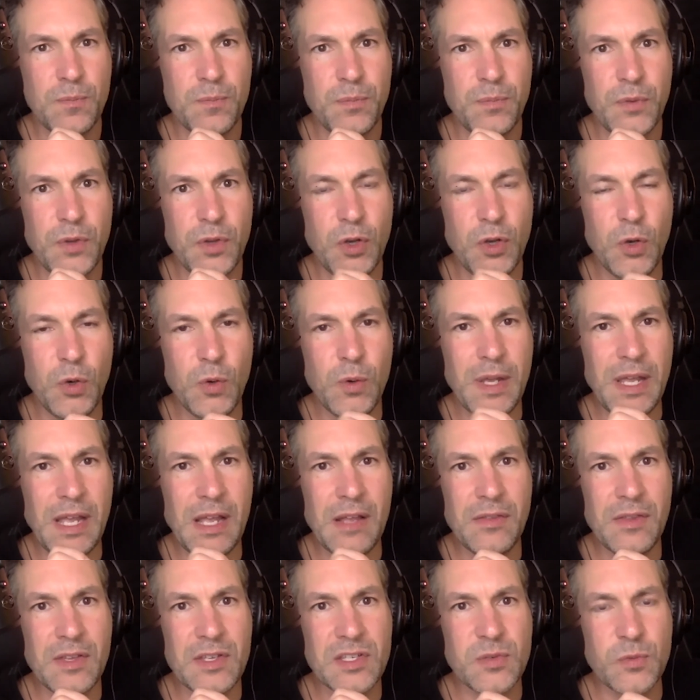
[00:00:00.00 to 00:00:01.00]
who
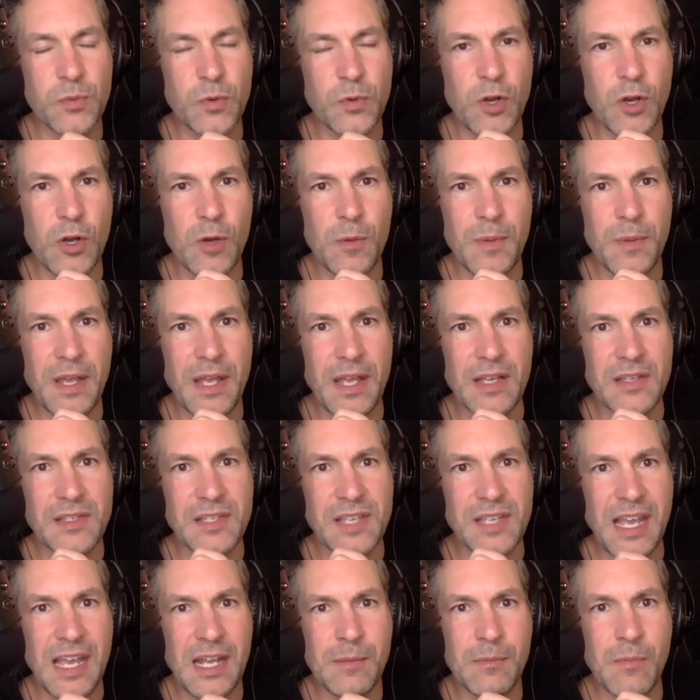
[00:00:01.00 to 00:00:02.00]
in this room is
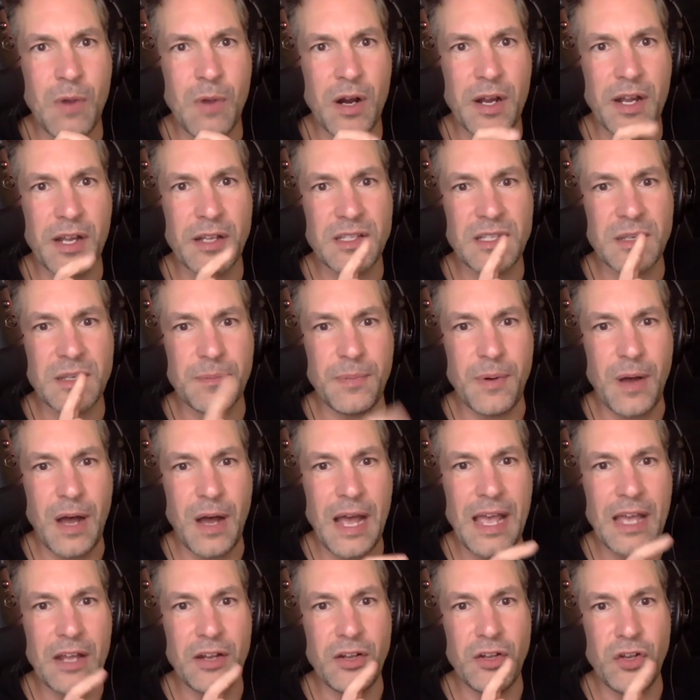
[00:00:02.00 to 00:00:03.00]
in market to
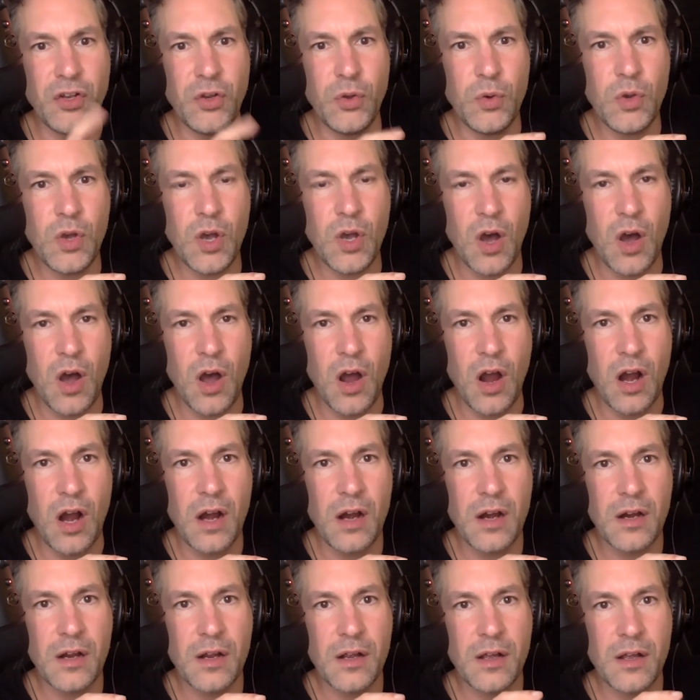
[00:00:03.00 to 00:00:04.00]
buy a new
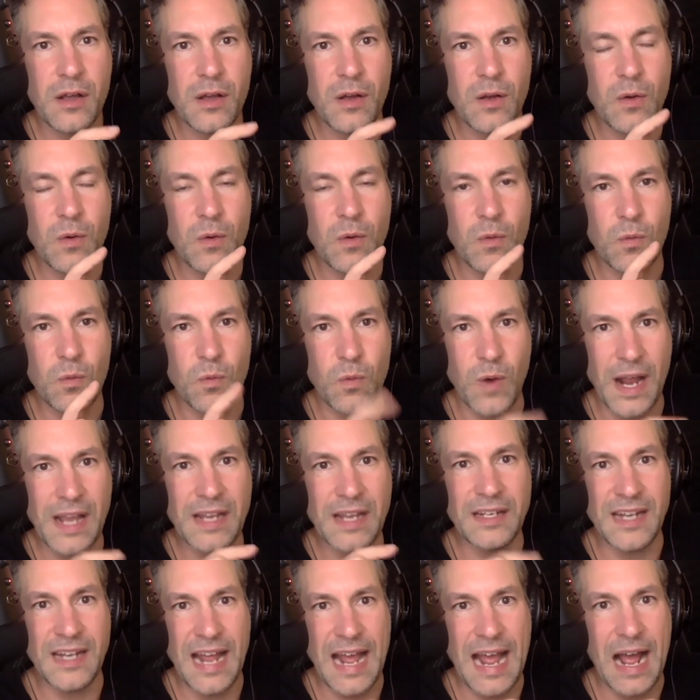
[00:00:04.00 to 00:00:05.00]
car
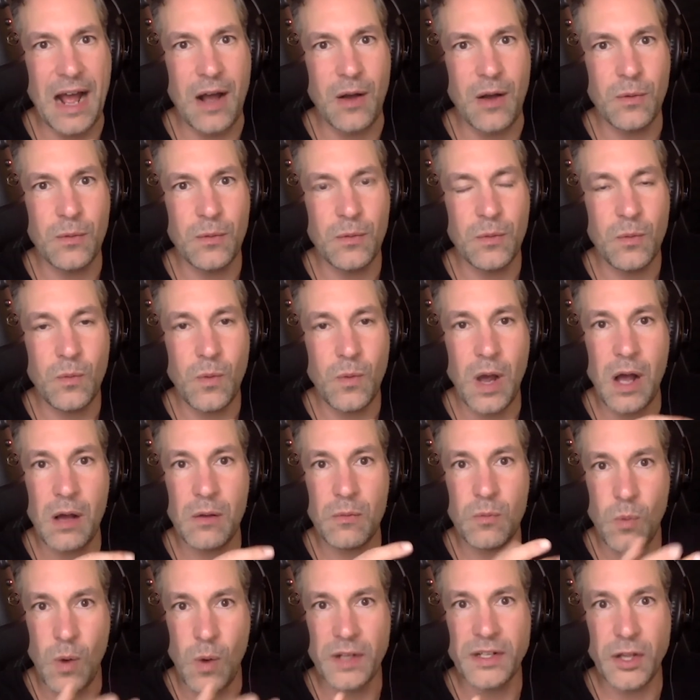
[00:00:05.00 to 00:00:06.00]
right now? Well,
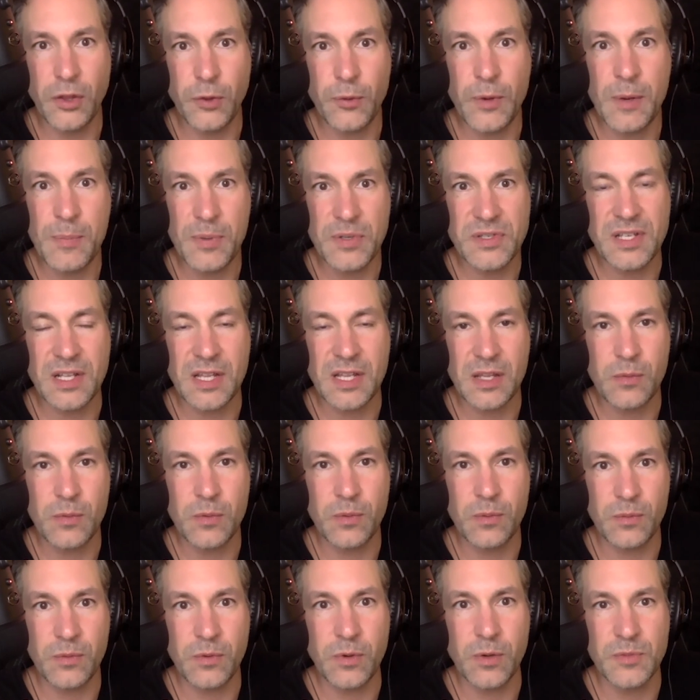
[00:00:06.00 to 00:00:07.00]
1 to 3% of the
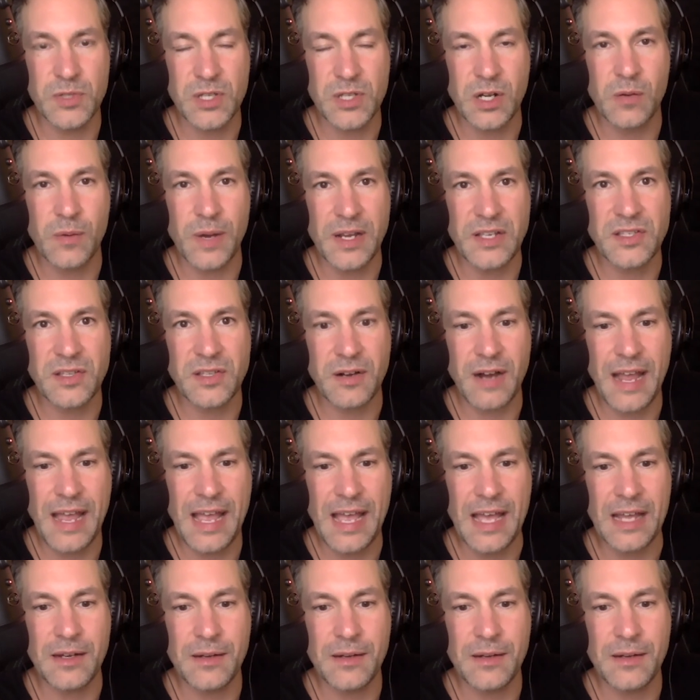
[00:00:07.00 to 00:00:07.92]
room's going to raise their hand.